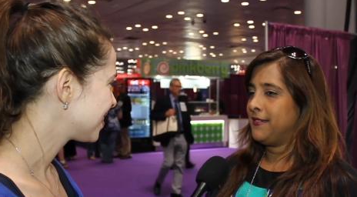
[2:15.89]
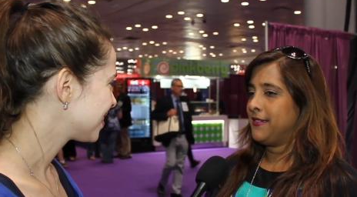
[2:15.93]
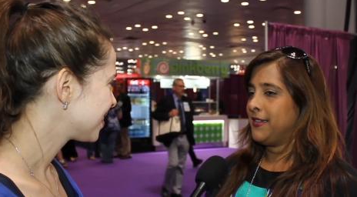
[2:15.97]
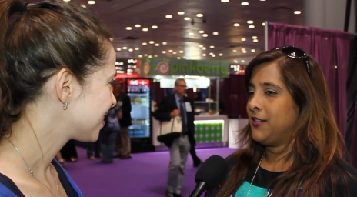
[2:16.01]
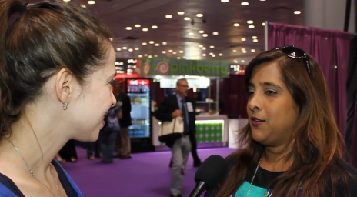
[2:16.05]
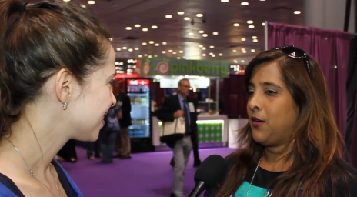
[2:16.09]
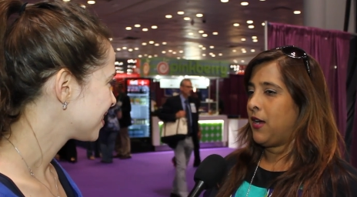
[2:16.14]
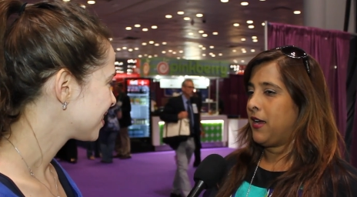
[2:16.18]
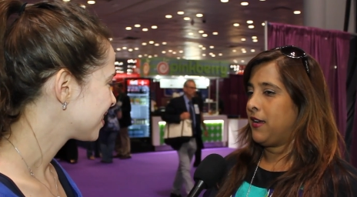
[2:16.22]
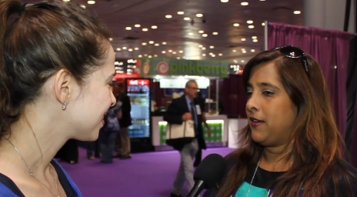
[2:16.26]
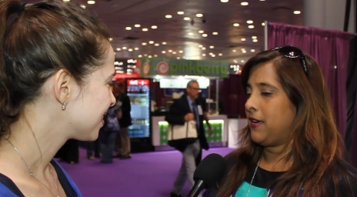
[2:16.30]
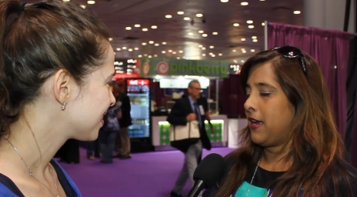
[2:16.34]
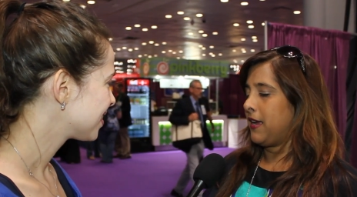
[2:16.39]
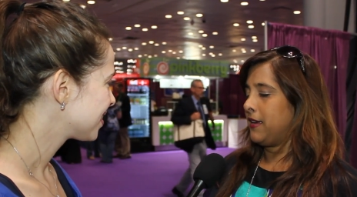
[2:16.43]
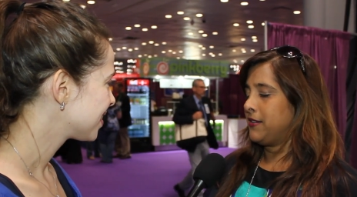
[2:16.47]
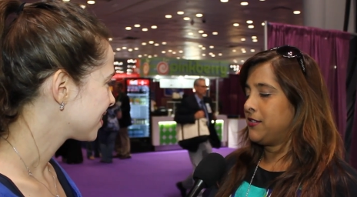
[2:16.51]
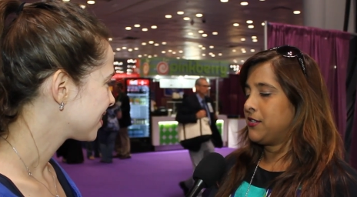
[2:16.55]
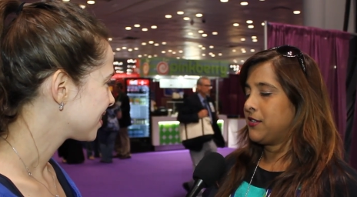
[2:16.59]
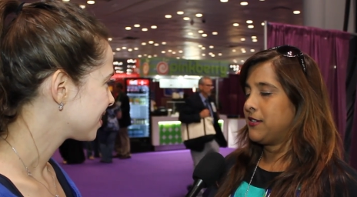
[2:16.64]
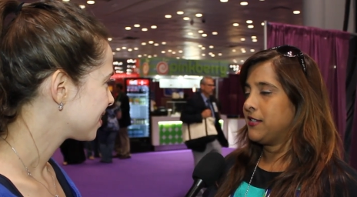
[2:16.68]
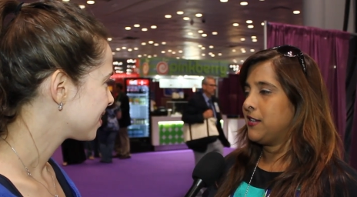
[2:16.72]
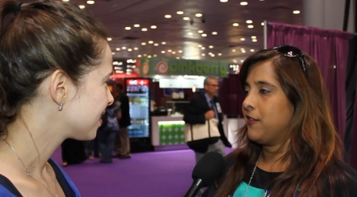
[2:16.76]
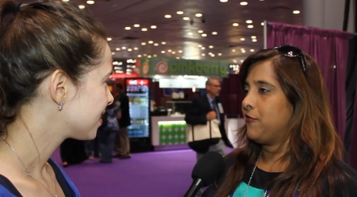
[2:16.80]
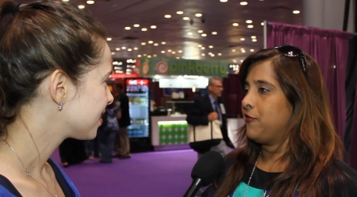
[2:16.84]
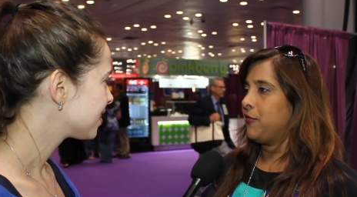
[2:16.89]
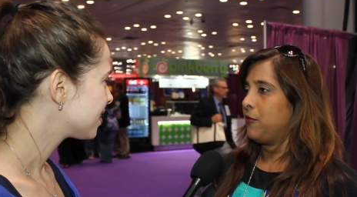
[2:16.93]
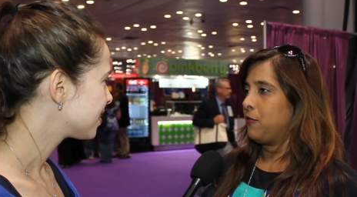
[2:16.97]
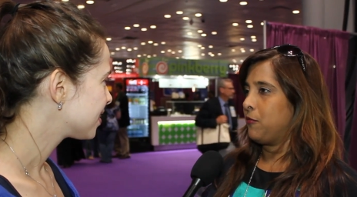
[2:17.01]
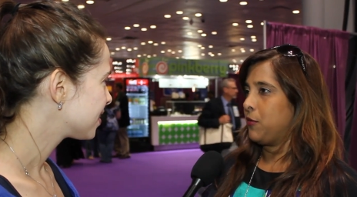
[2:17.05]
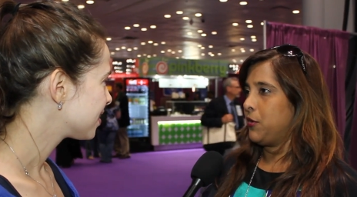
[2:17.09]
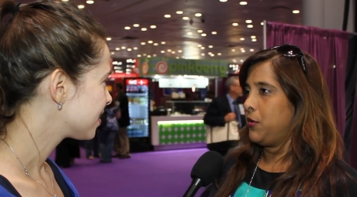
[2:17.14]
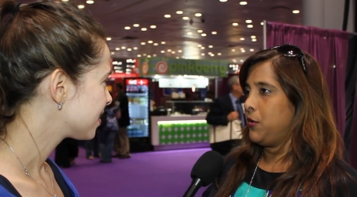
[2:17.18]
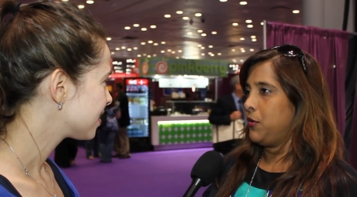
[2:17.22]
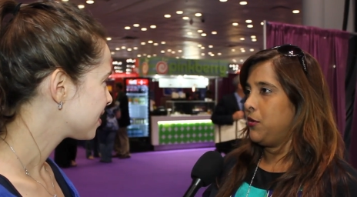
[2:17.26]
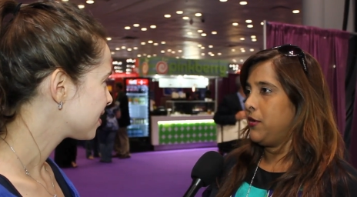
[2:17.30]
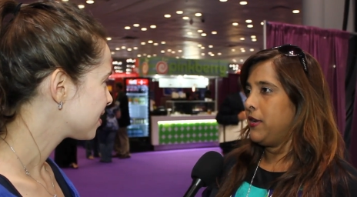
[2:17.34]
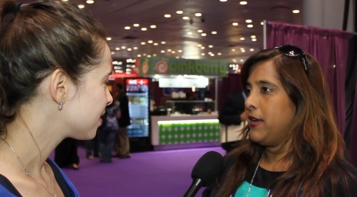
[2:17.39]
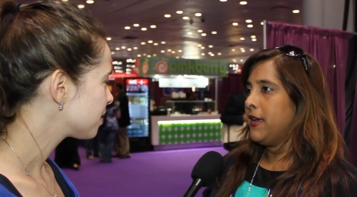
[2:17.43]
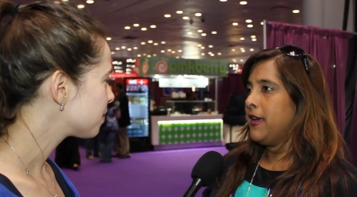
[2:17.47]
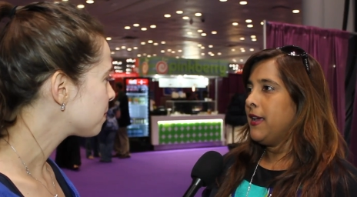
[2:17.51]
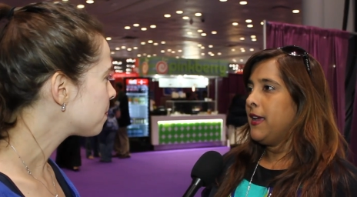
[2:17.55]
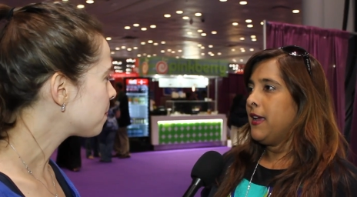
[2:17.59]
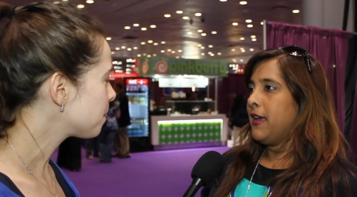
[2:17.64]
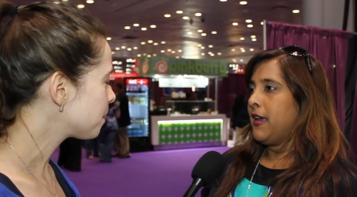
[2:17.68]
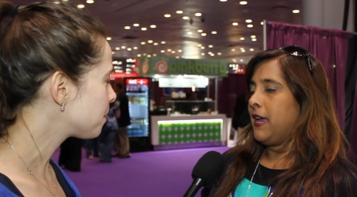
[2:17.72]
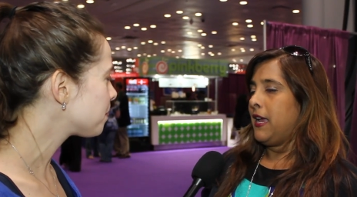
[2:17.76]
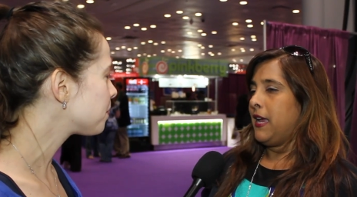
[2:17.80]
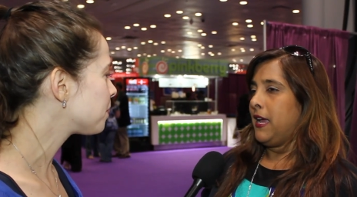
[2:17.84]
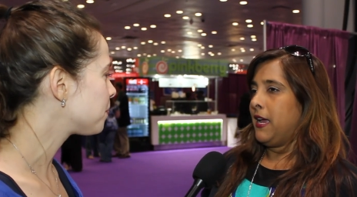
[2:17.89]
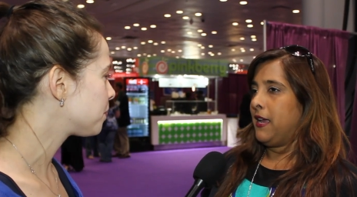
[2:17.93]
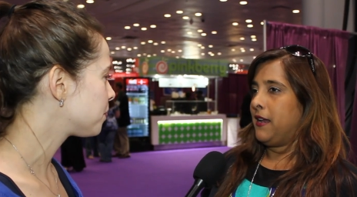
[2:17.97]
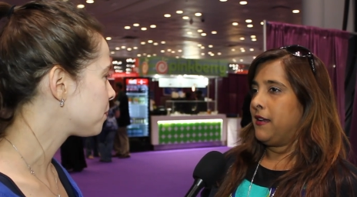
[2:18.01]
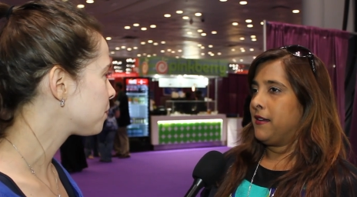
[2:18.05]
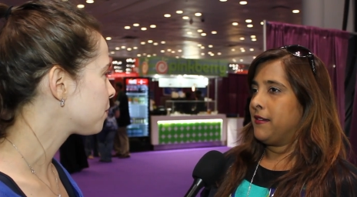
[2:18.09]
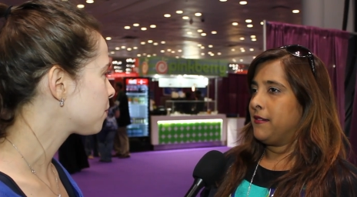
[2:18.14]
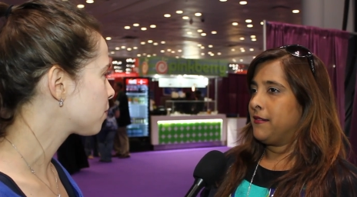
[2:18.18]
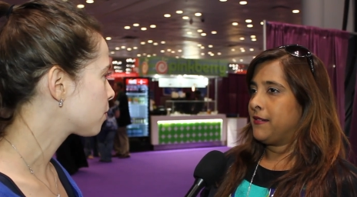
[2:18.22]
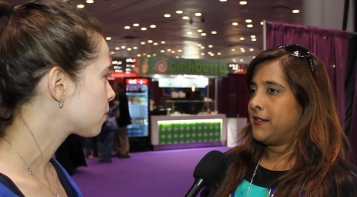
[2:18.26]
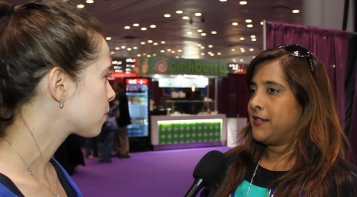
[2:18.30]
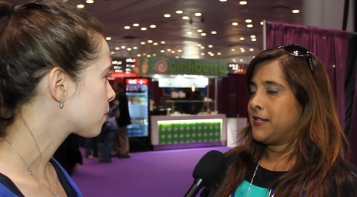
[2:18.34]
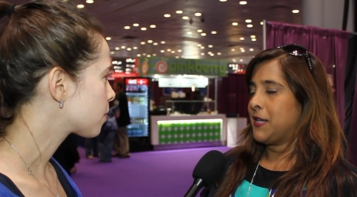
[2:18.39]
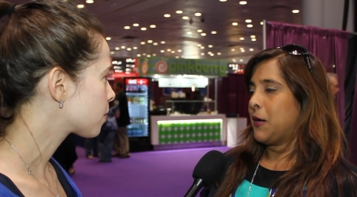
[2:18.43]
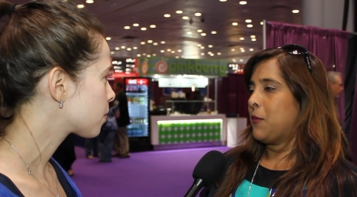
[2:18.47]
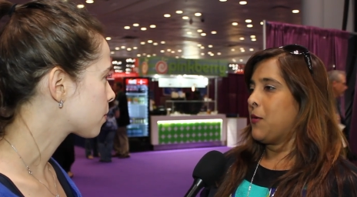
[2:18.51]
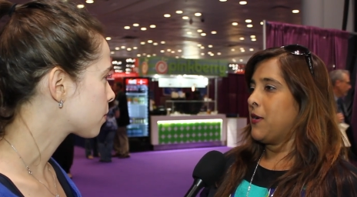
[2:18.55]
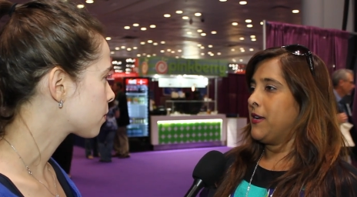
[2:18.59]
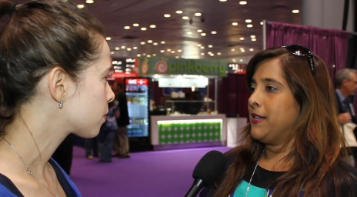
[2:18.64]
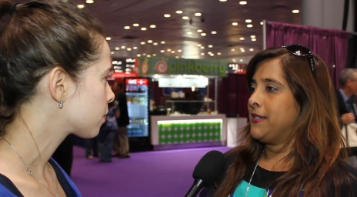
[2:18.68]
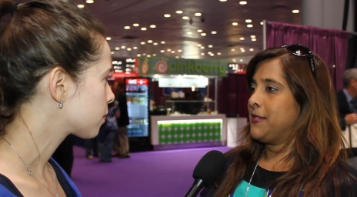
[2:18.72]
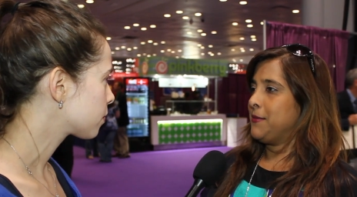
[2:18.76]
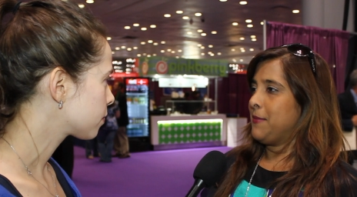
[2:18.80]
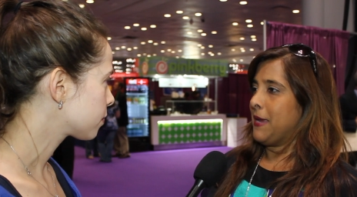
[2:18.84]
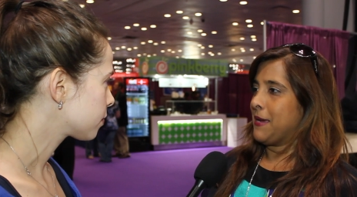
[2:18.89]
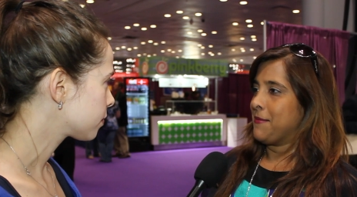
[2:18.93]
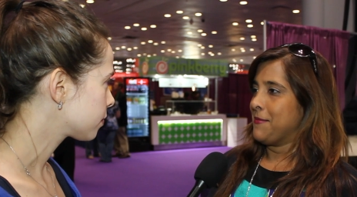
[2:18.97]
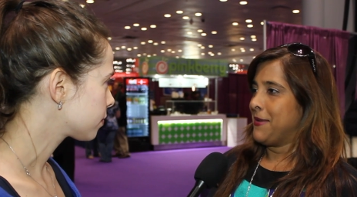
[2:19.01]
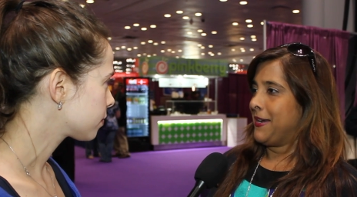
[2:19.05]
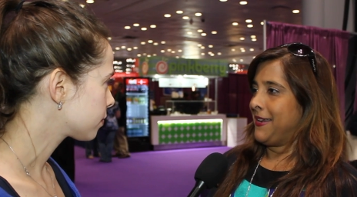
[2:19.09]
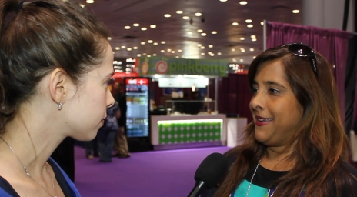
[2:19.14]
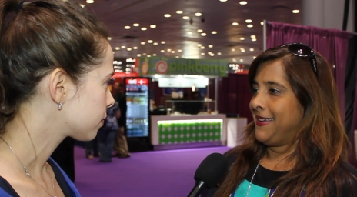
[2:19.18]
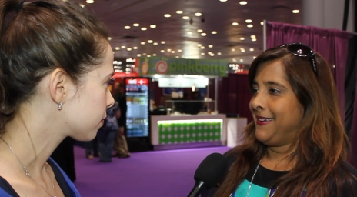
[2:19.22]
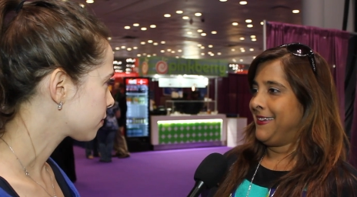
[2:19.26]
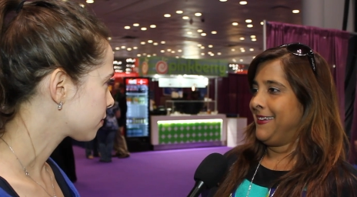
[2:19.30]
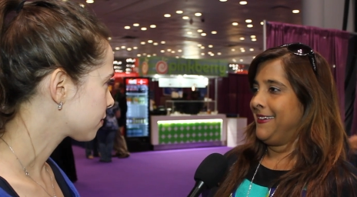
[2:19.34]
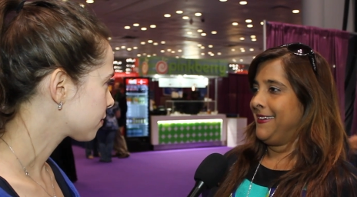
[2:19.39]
Speaker 1: you know, I, I took a different route, mm-hmm. and because I wanted to make money